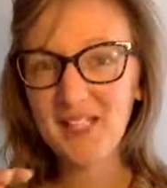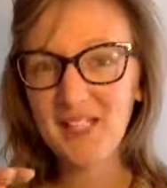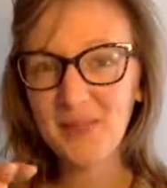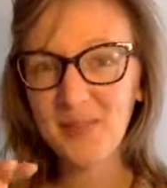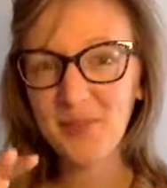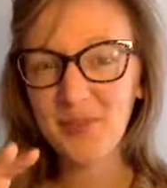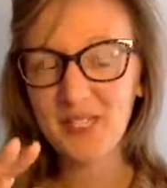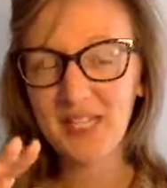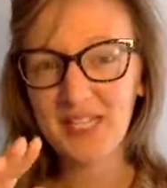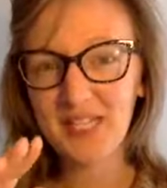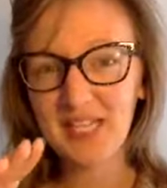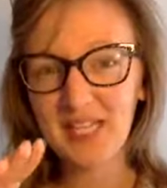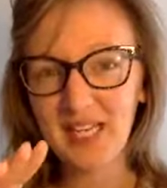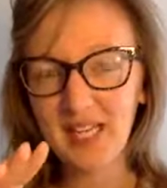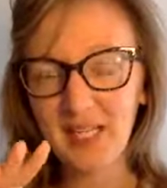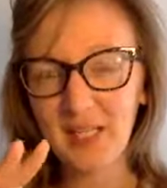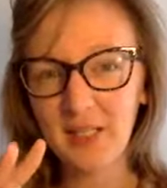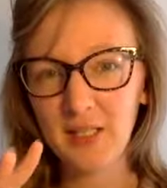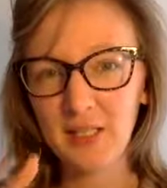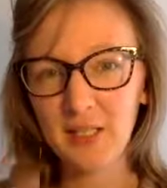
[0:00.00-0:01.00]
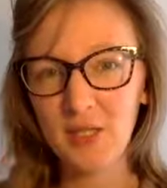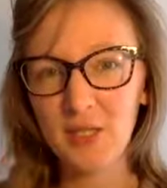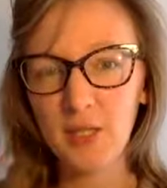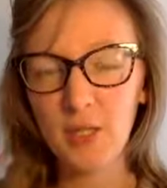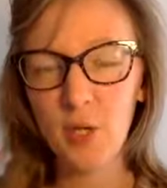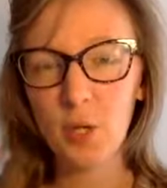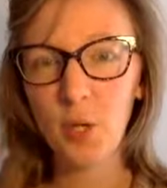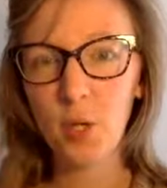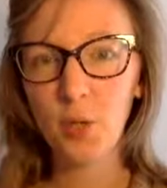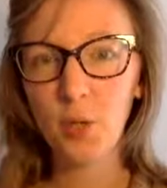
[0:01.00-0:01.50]
it's pointing.
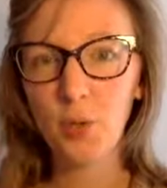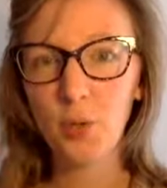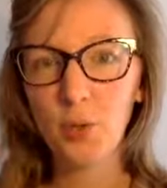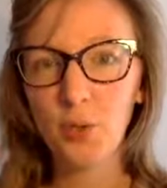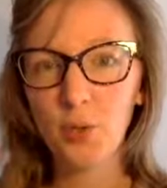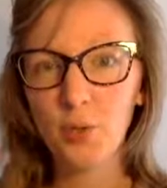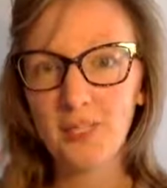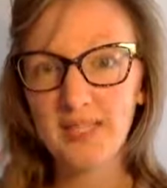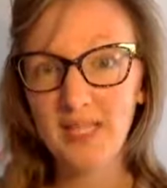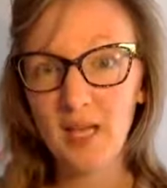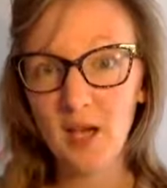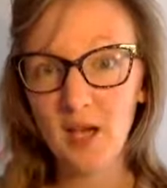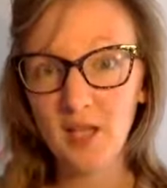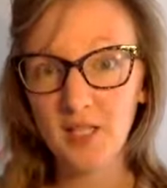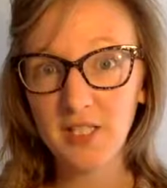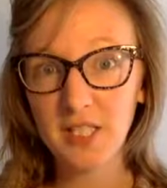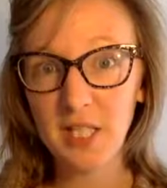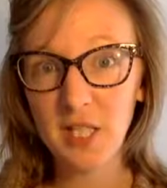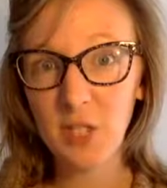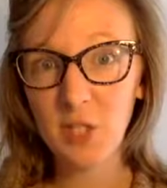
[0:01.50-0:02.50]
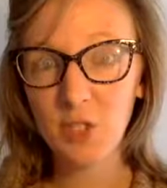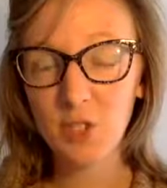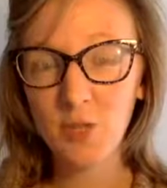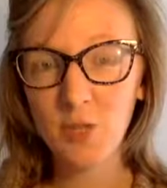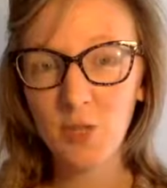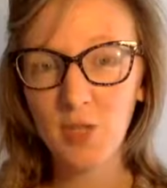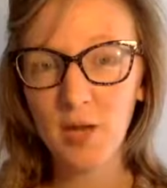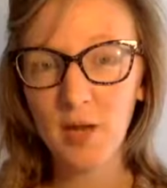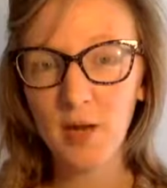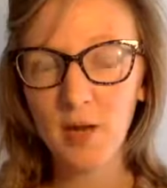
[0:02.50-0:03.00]
Who is it asking you to
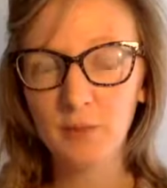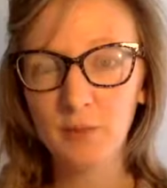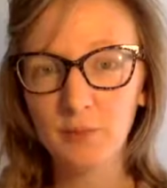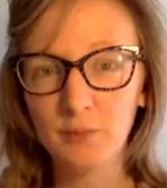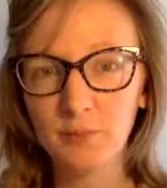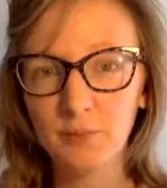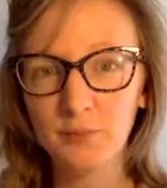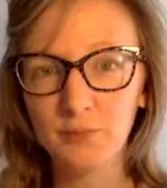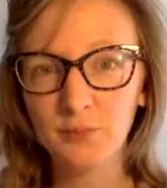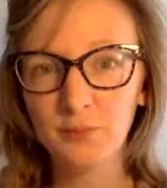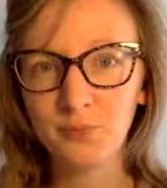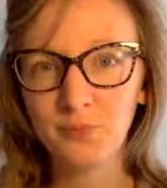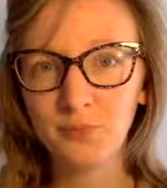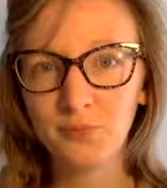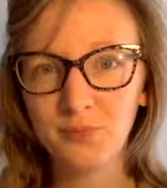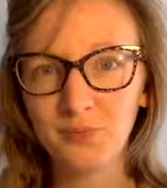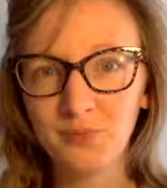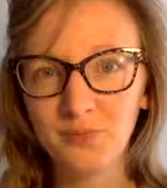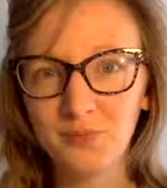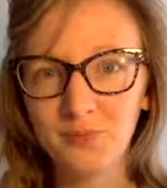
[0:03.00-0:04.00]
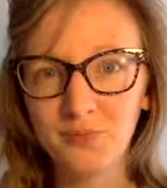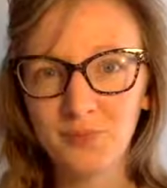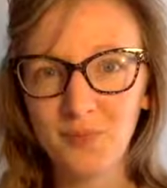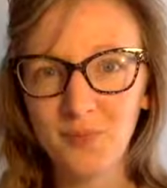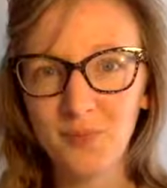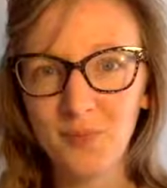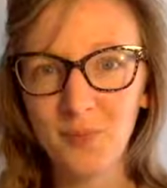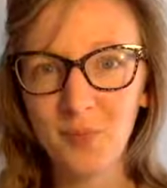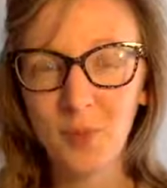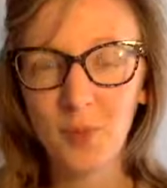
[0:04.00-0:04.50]
become?
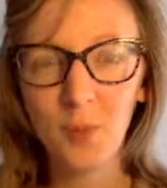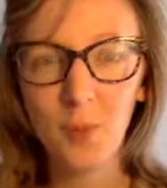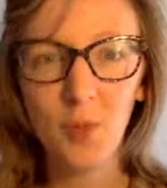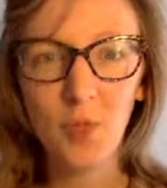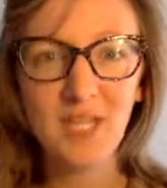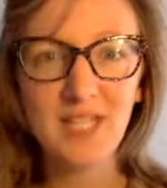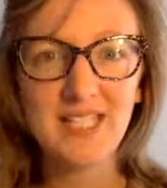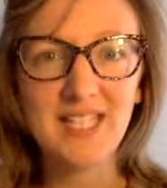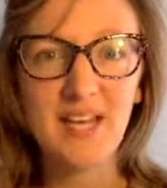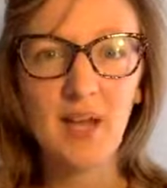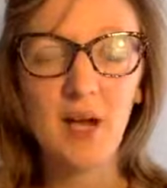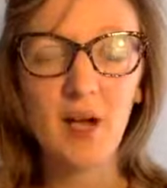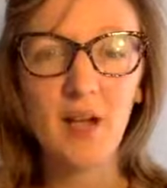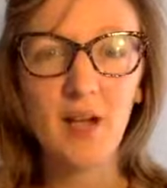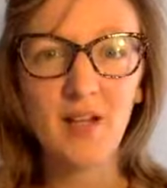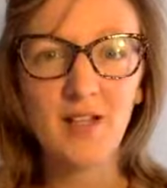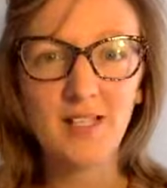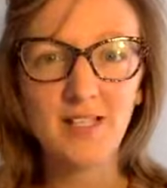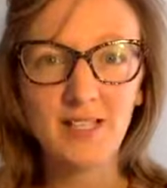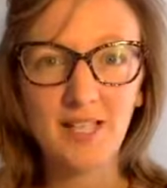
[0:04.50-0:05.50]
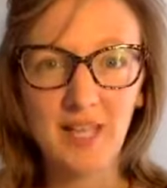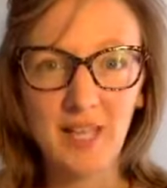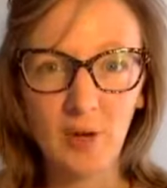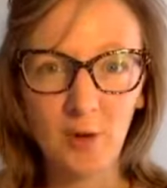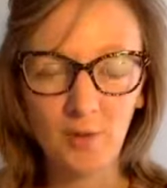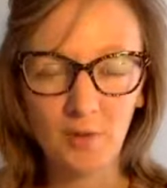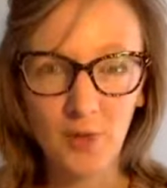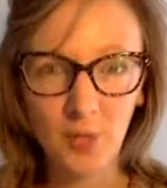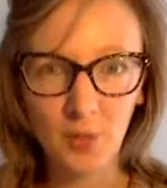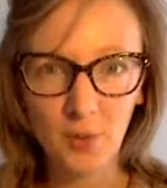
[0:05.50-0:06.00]
What is it asking
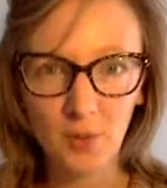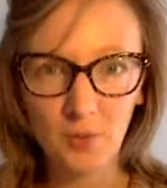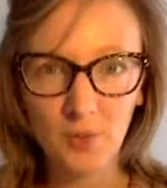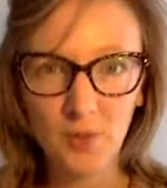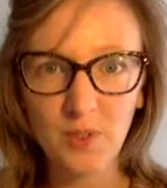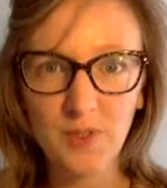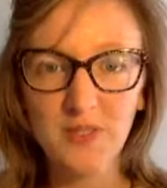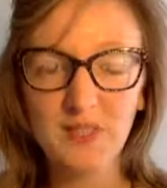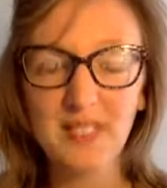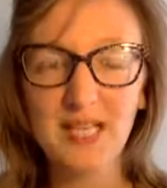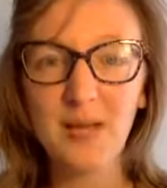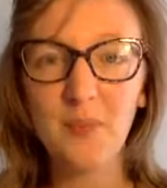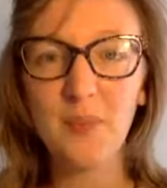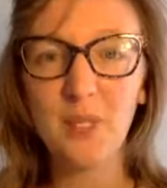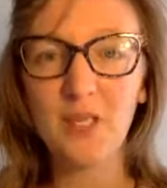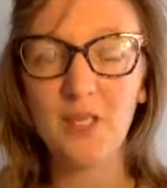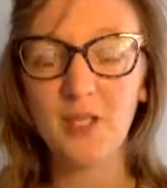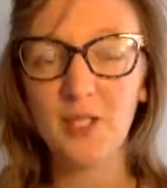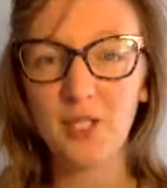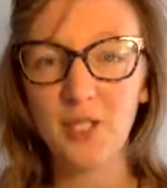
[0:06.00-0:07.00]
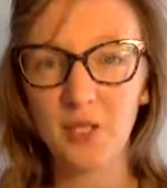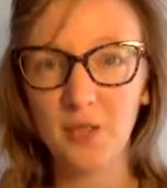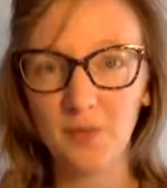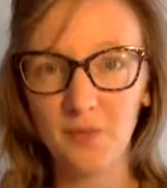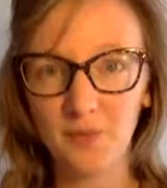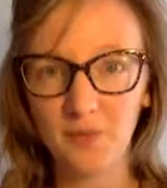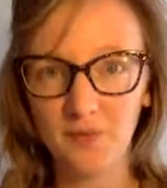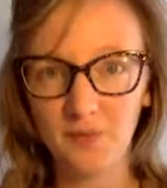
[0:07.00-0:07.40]
of you to step into?